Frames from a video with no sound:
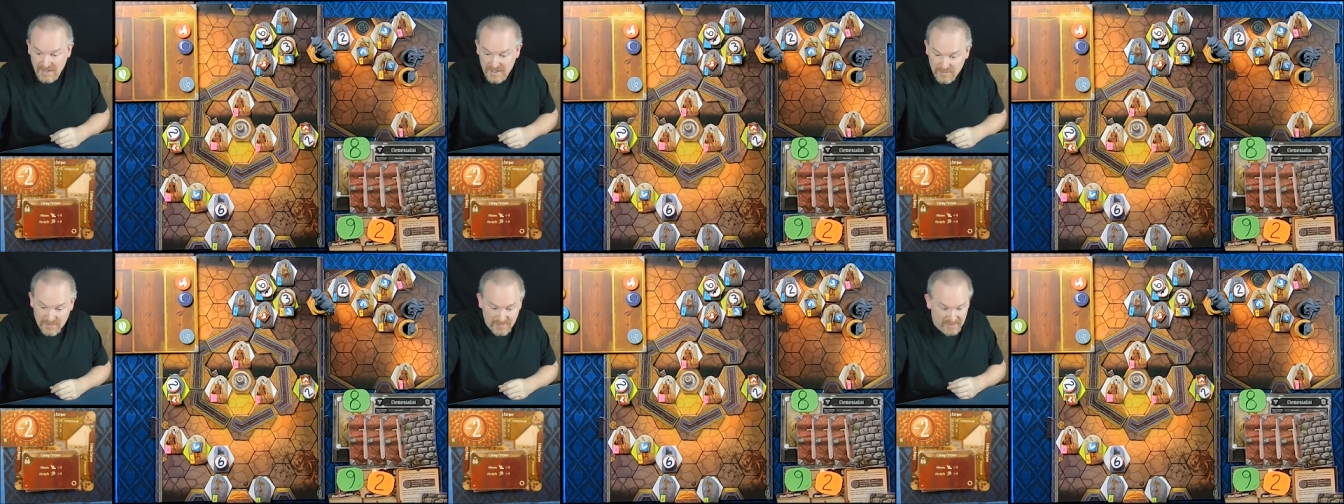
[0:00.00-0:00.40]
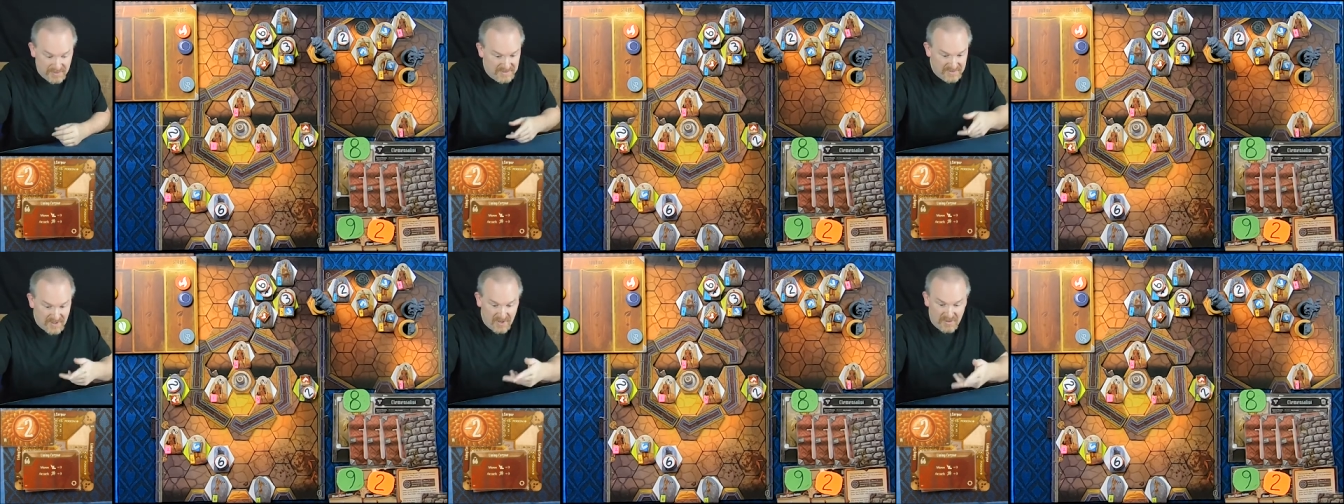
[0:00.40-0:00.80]
We
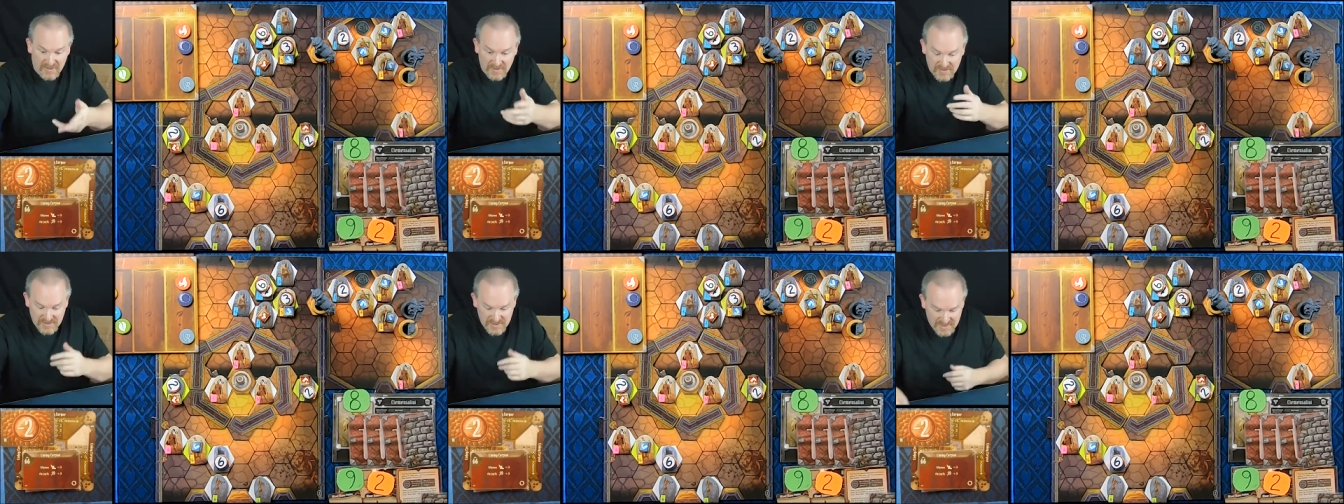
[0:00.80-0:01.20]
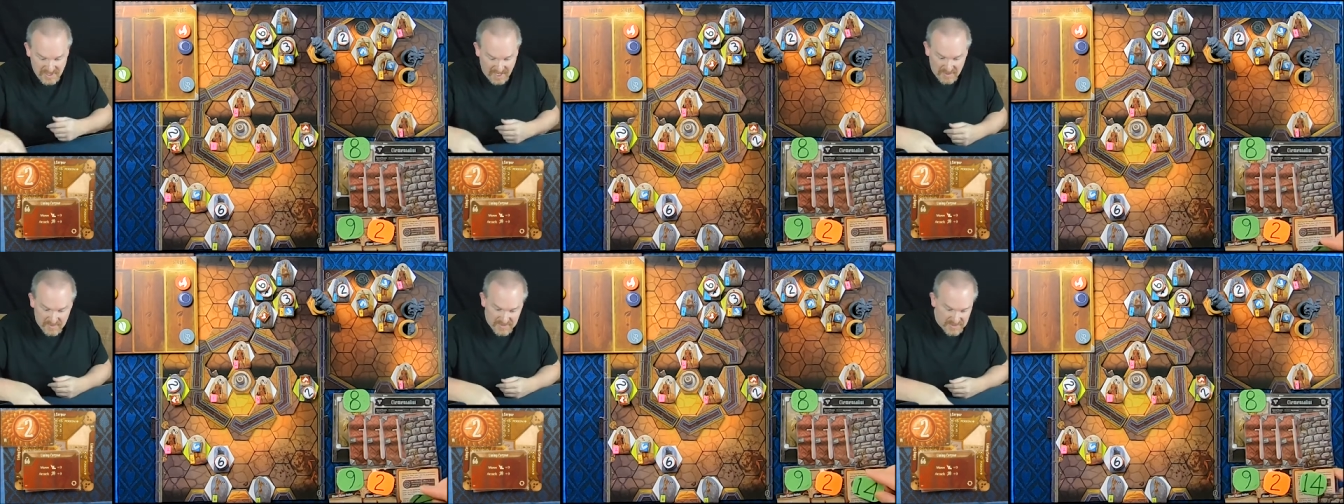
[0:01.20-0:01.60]
fleshed all those
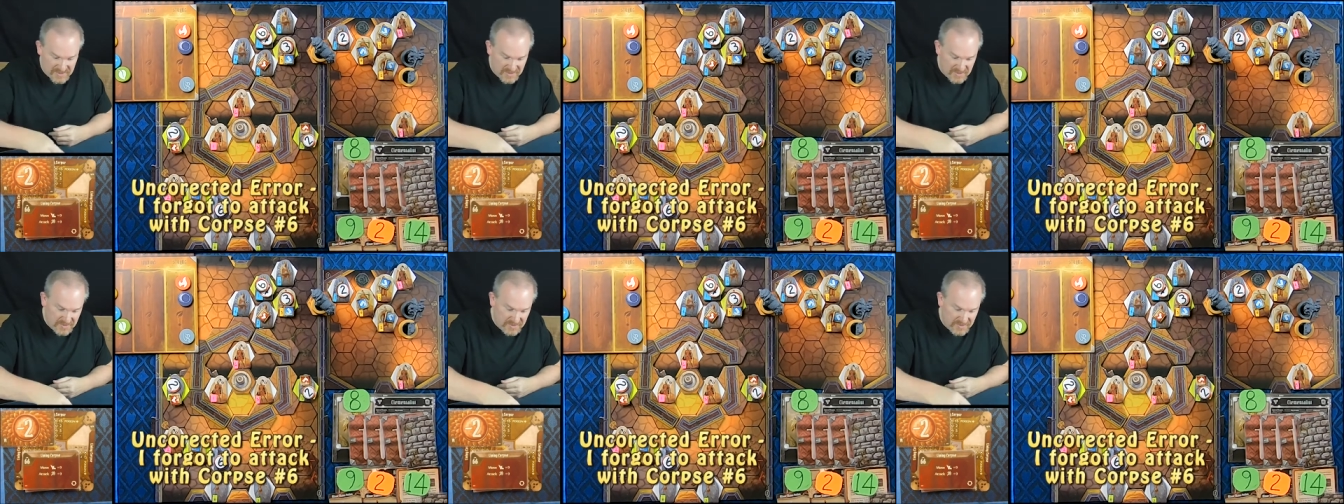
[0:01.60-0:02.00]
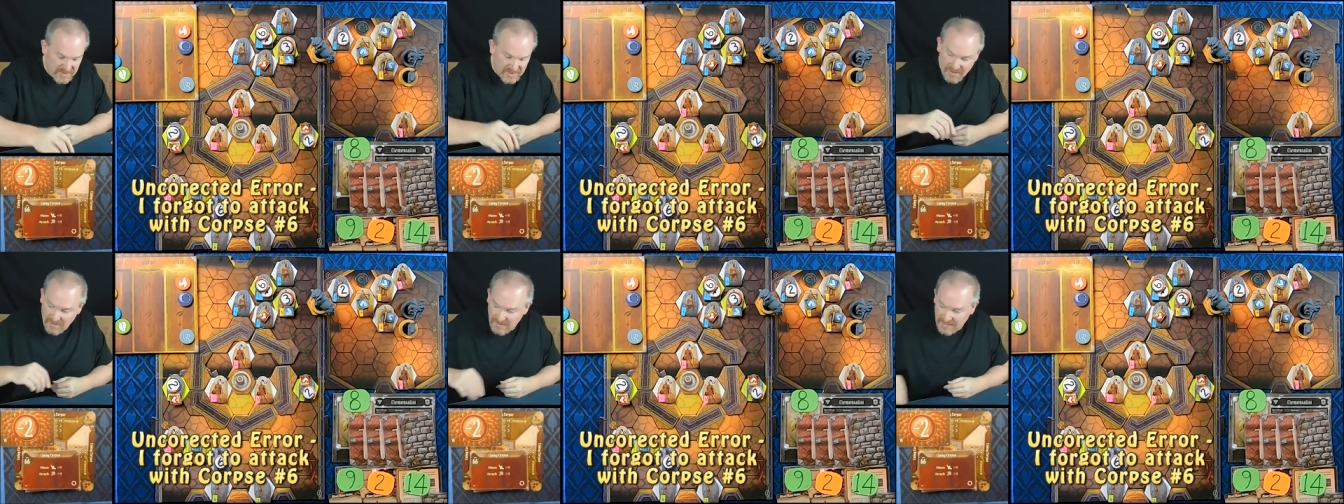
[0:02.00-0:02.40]
×2s
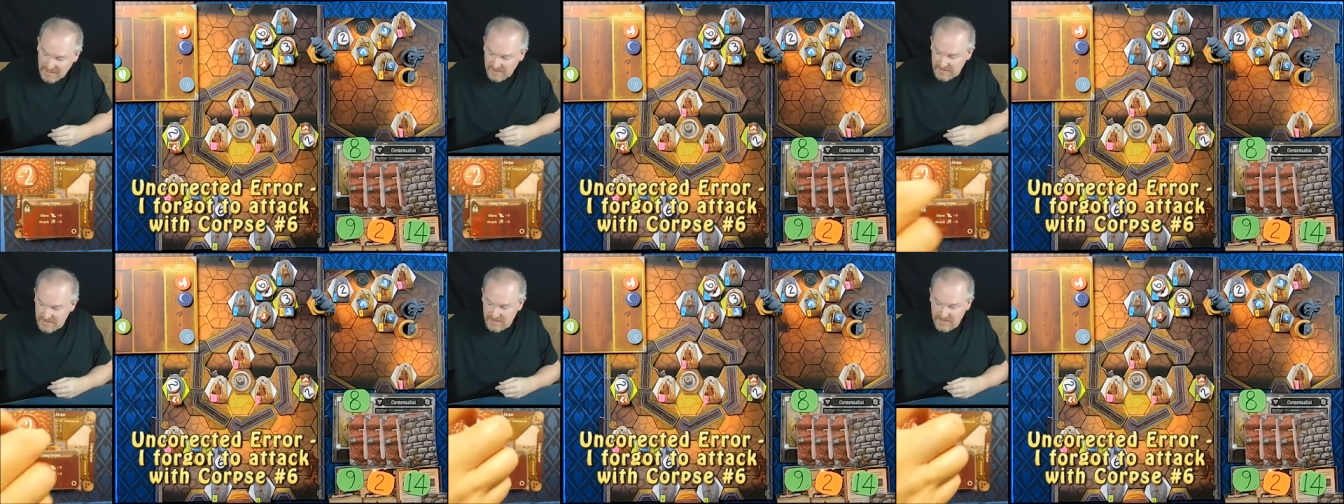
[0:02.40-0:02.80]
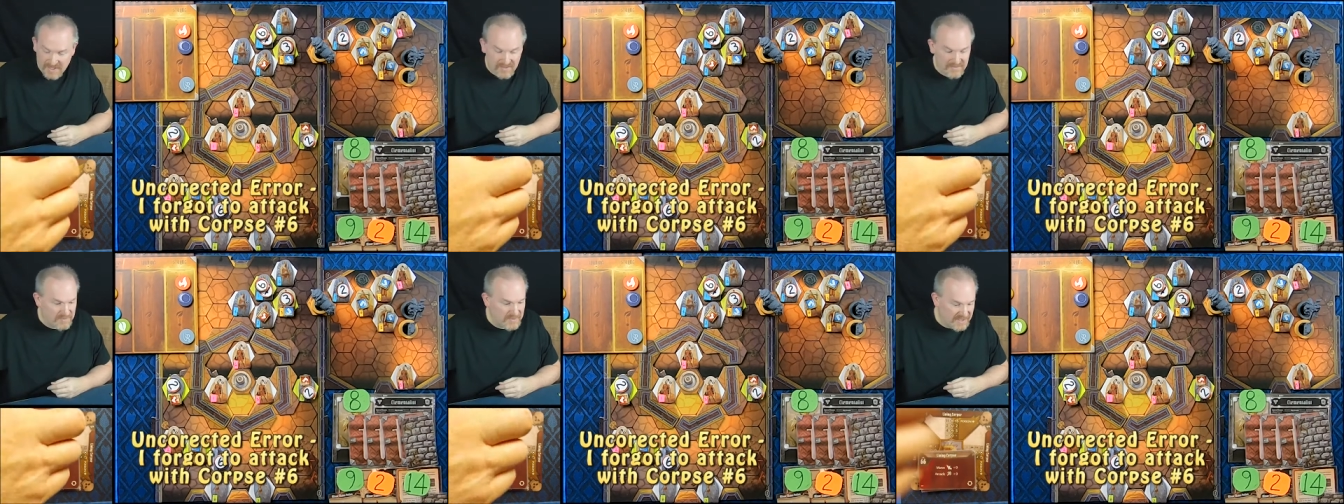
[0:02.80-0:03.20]
and all that good
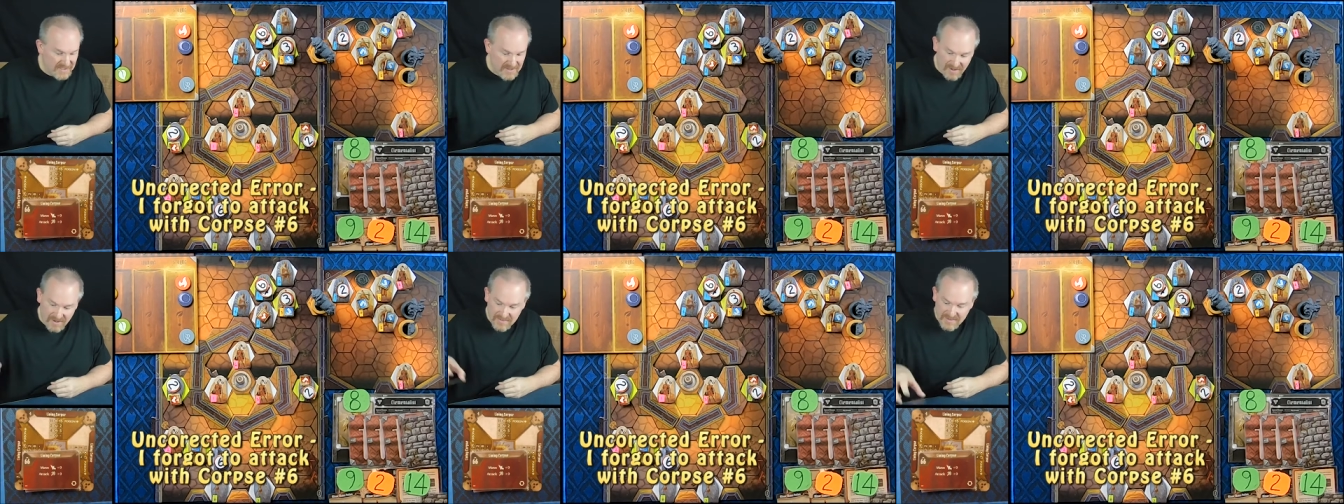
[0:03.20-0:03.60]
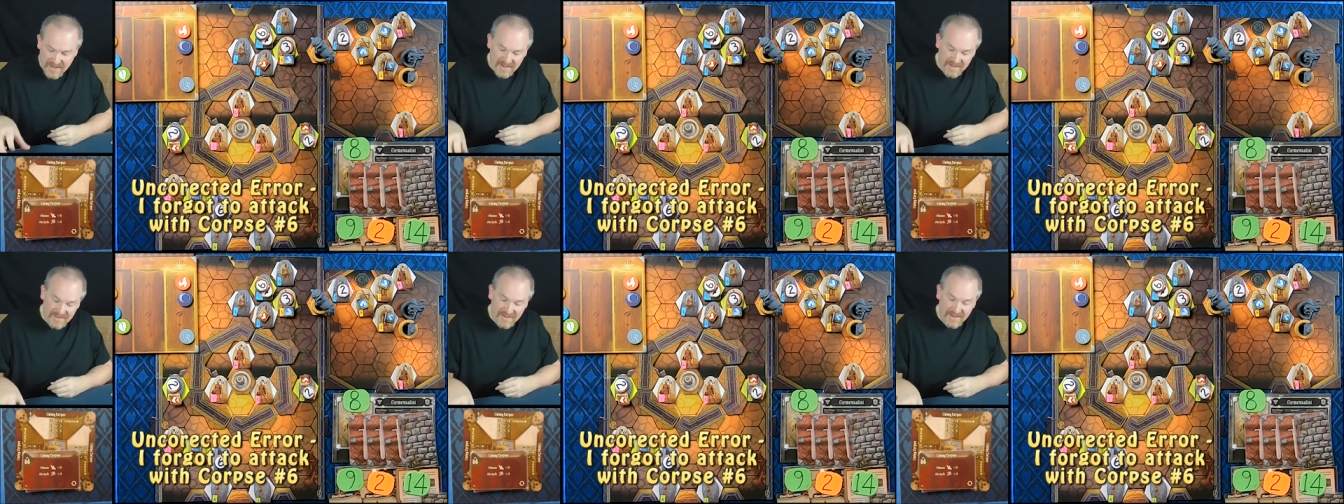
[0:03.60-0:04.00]
stuff, big cards
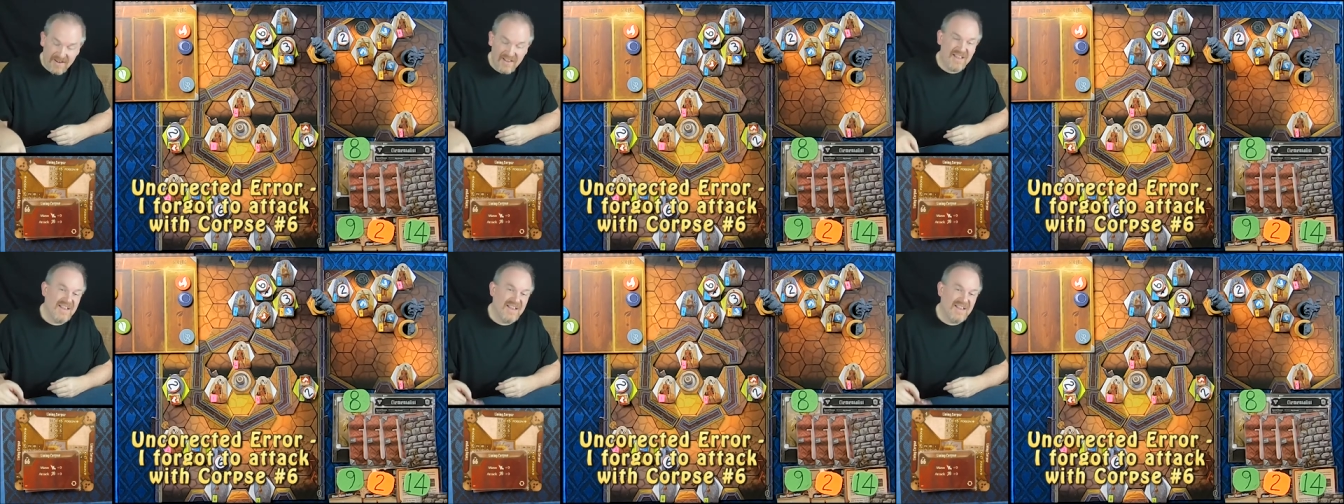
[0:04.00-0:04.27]
out of there.